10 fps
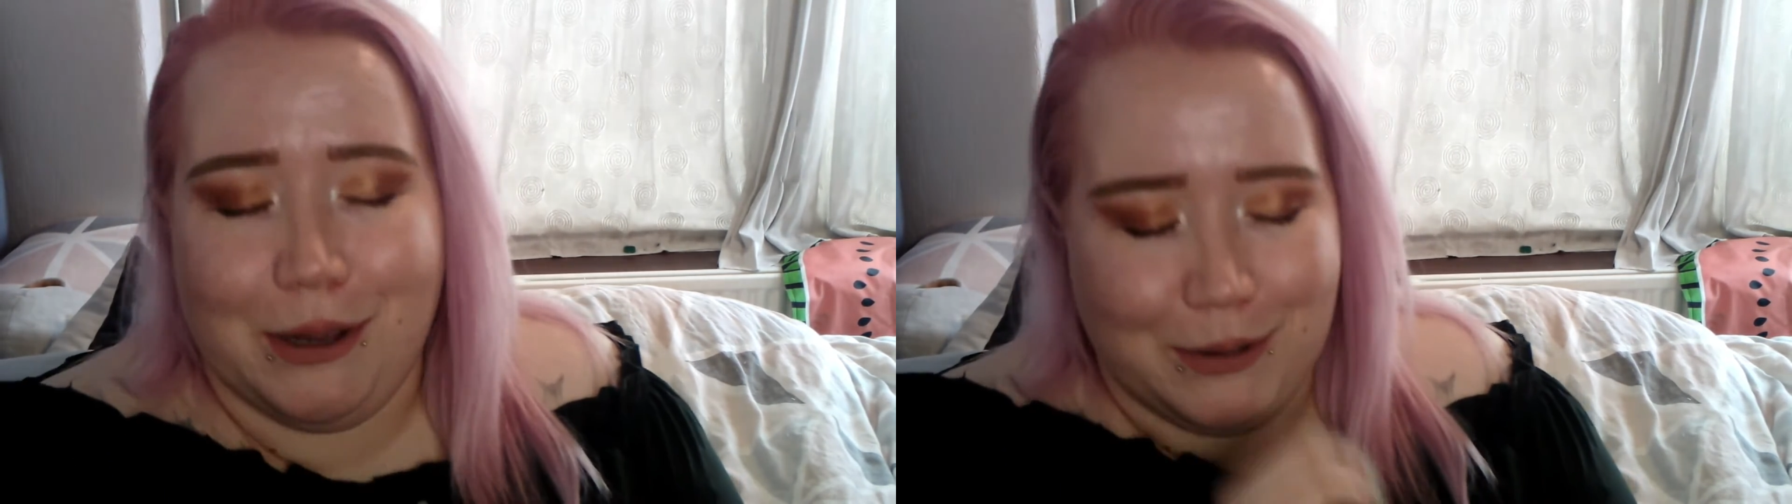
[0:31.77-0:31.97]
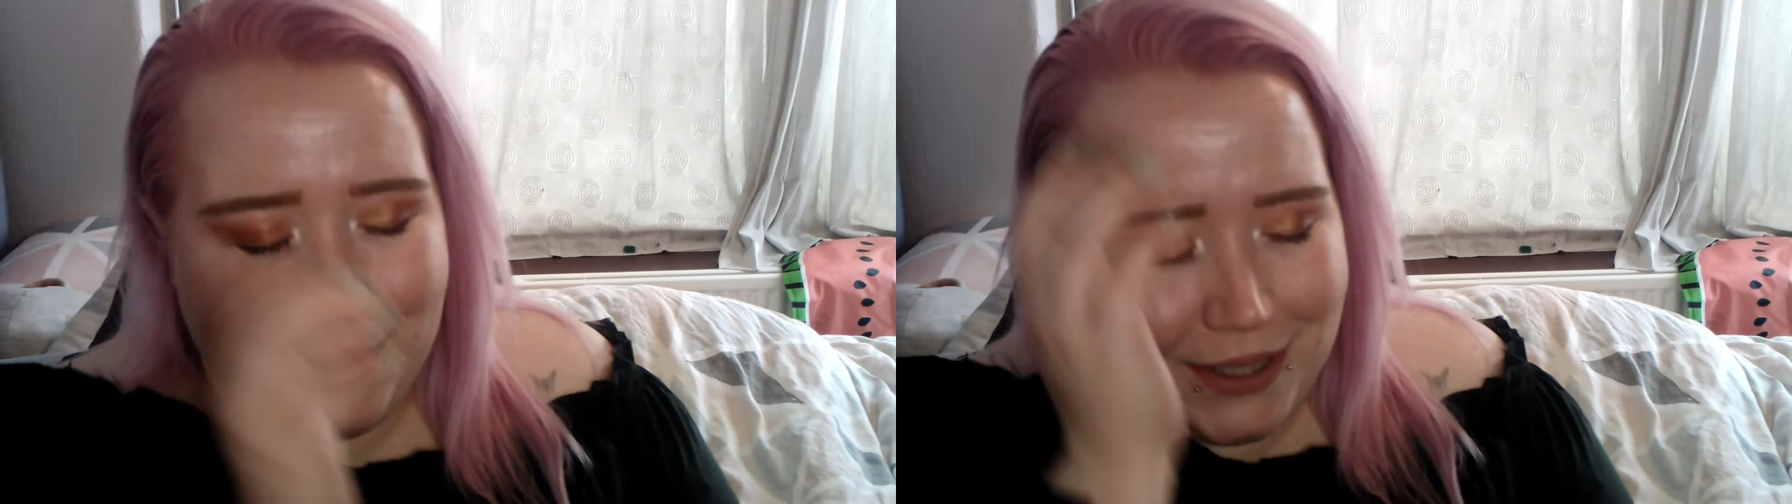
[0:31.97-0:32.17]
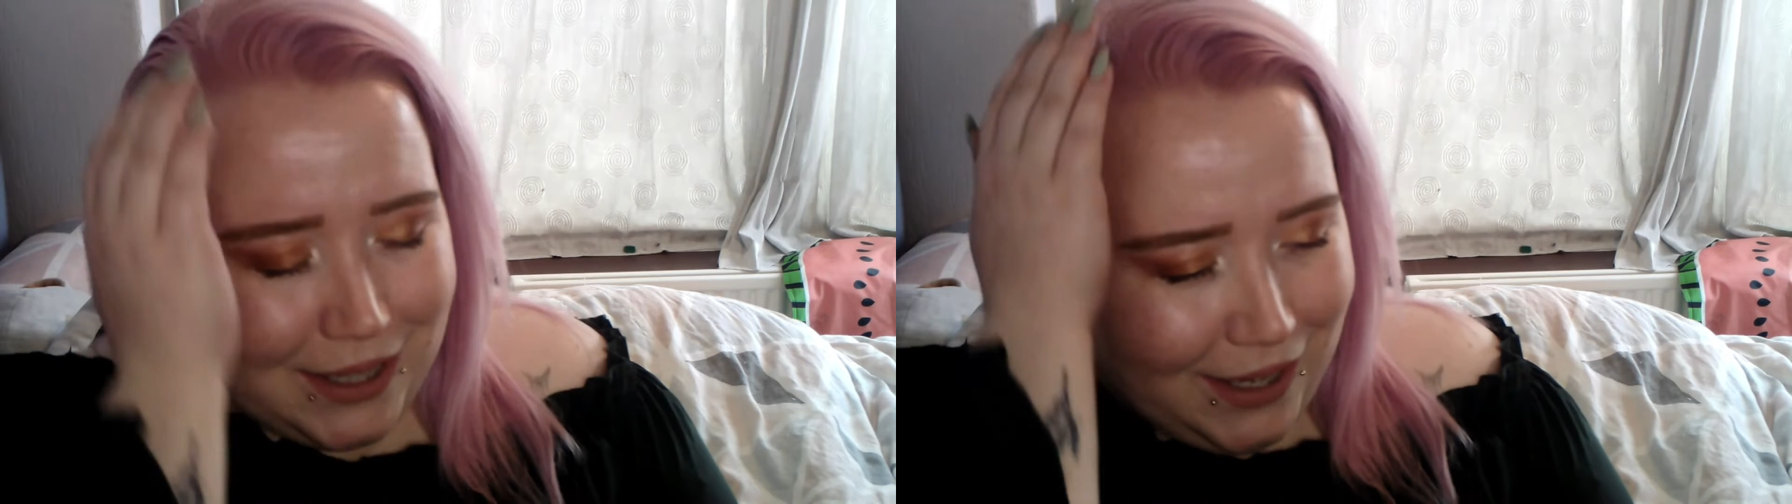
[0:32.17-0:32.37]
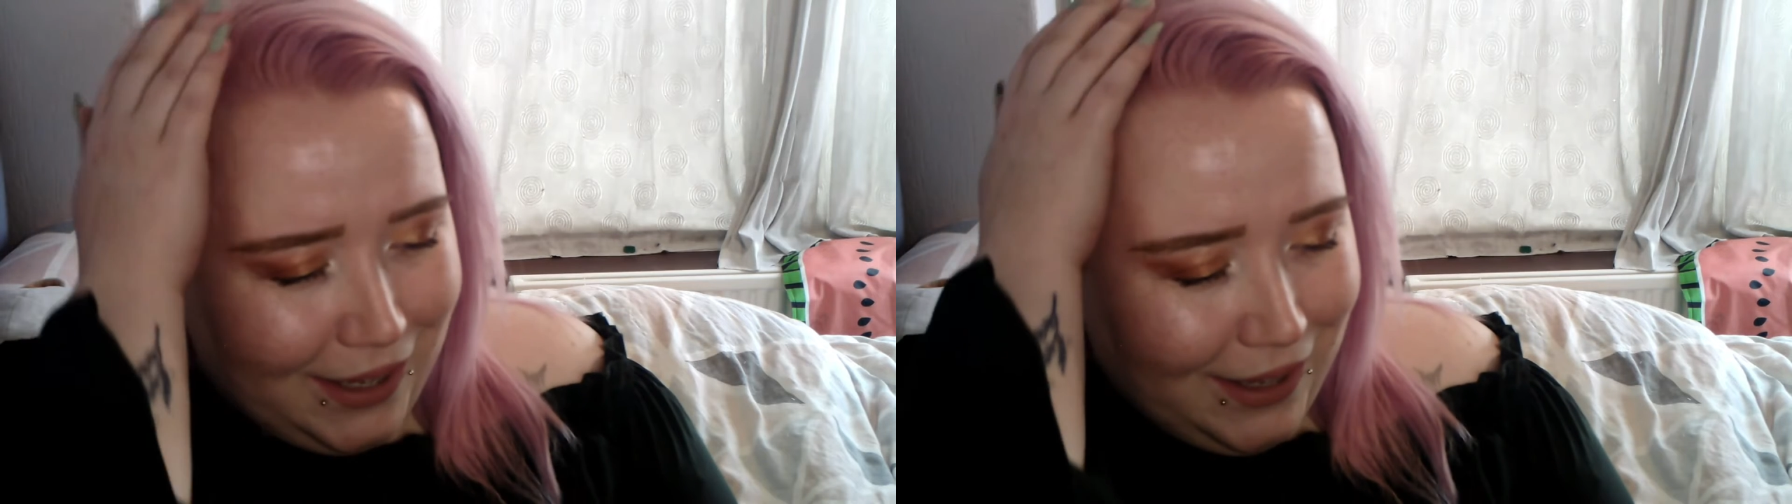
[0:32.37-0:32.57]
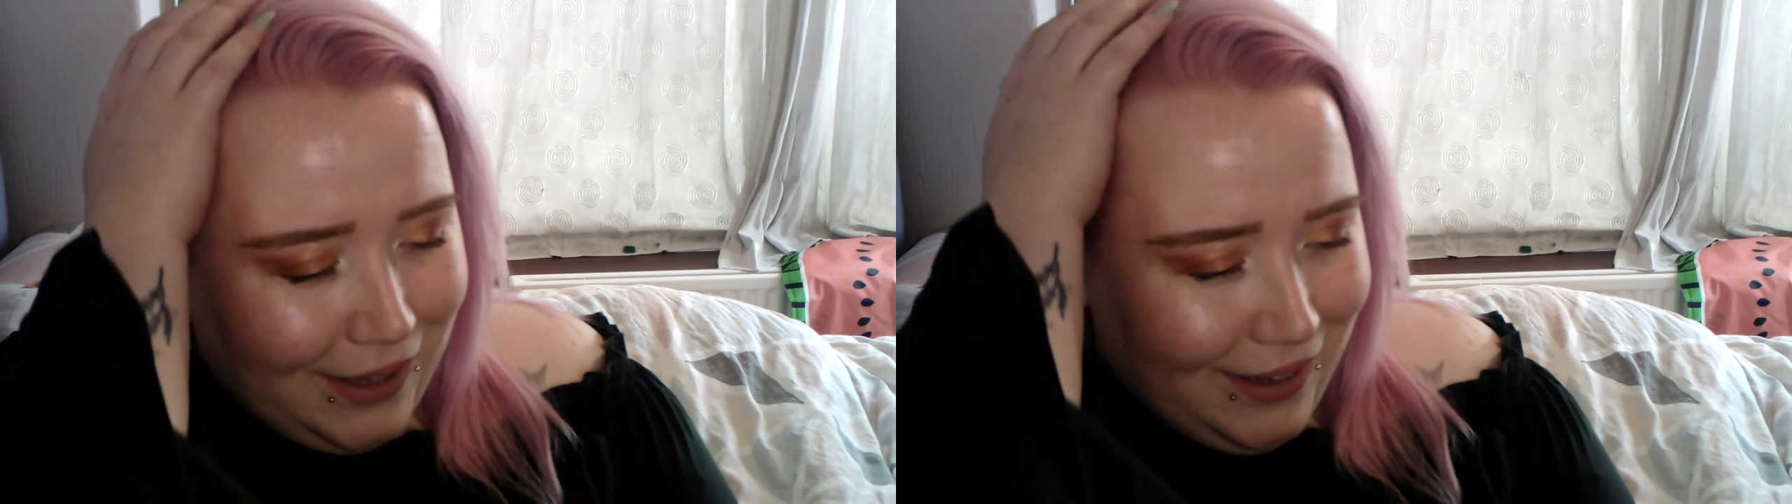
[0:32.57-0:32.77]
knows.
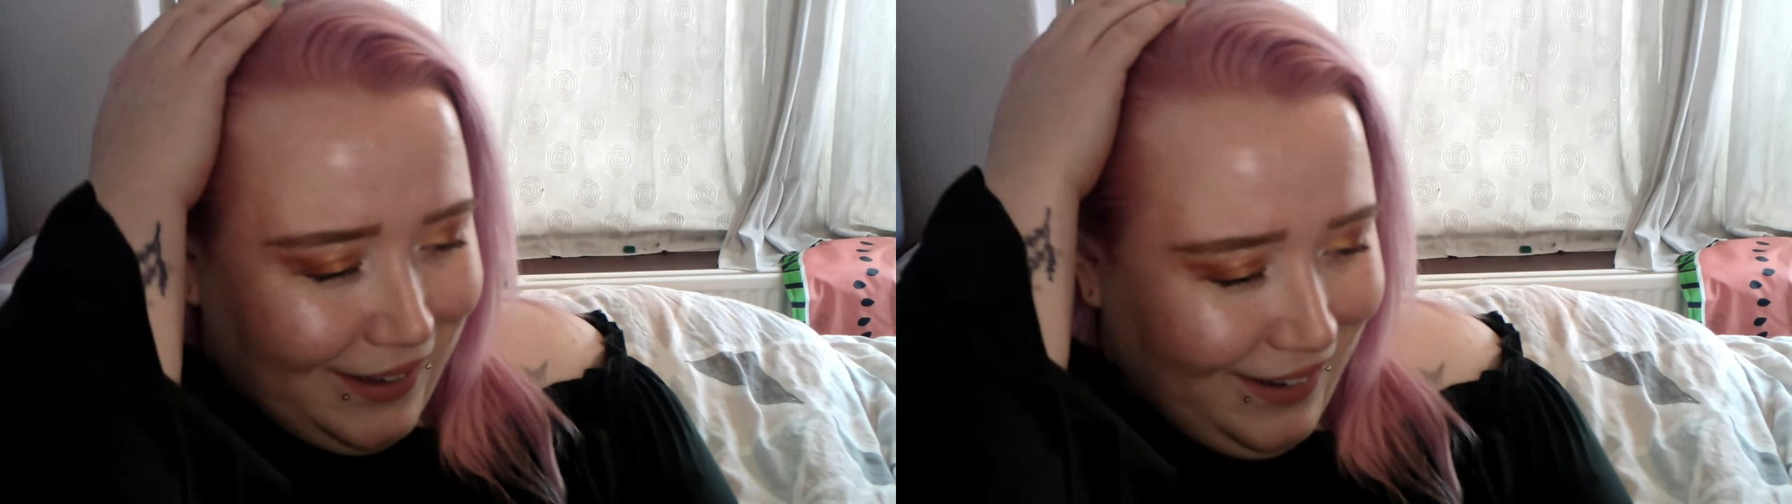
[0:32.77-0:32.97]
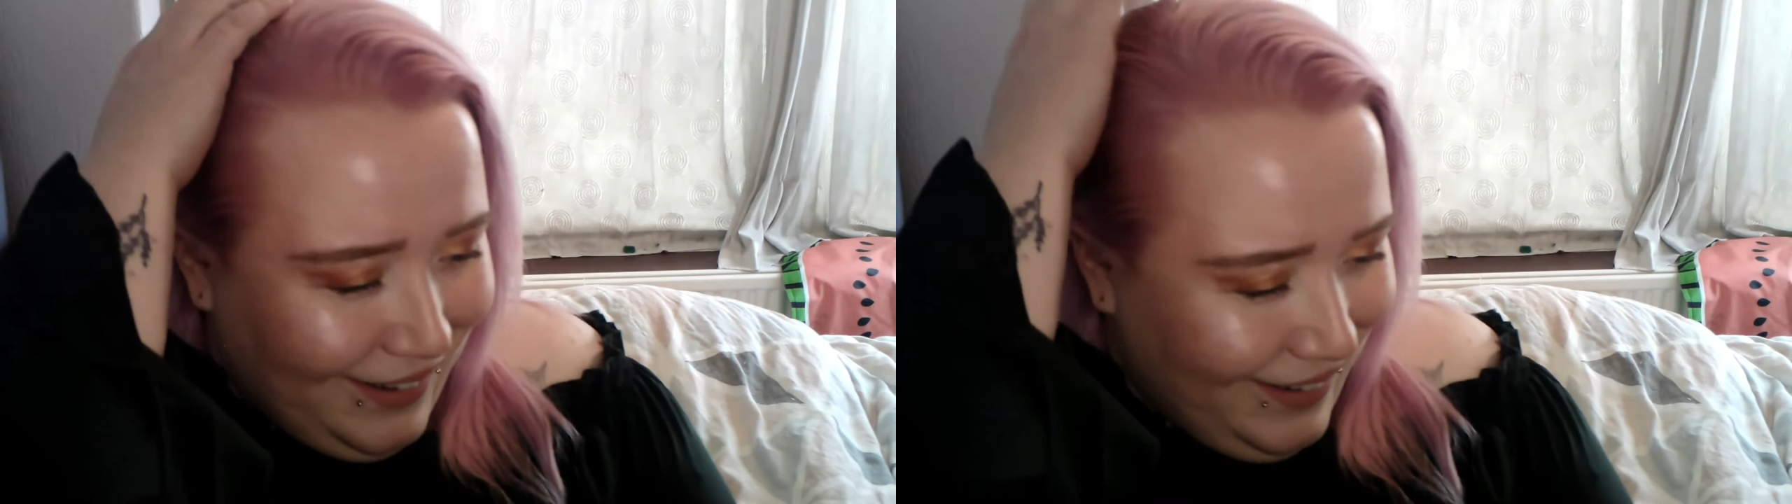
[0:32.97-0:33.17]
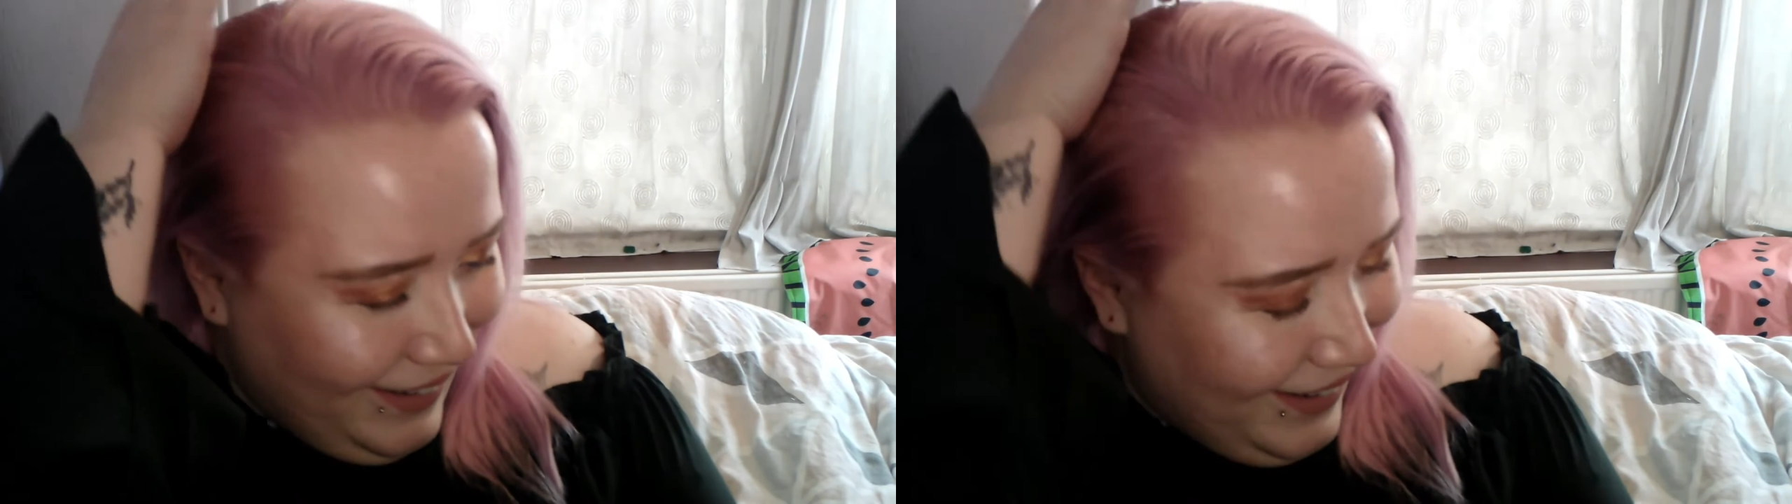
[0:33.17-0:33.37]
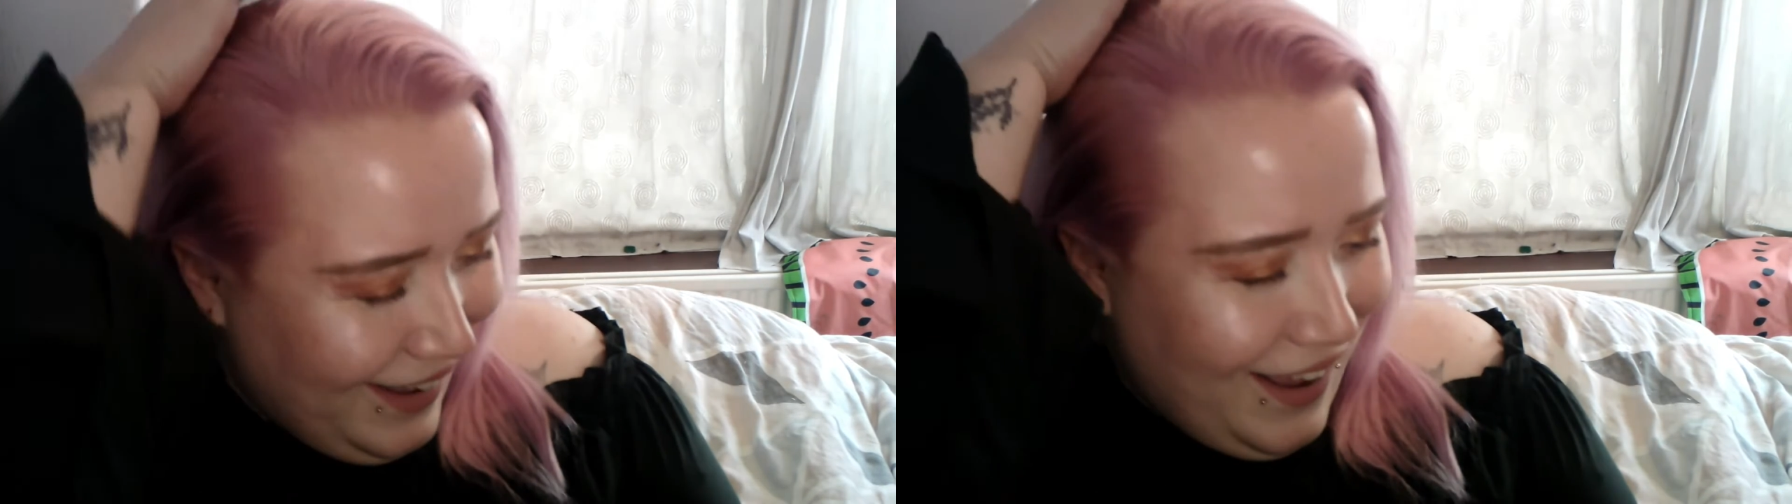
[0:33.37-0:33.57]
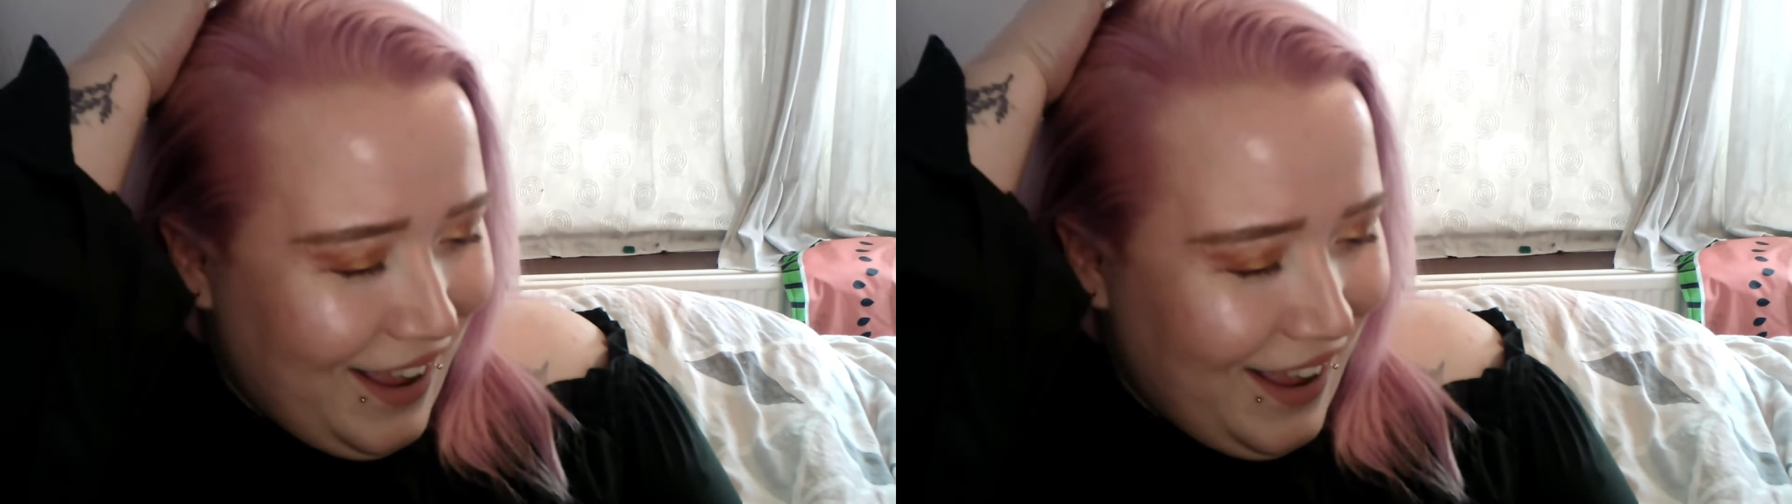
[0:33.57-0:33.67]
Yeah.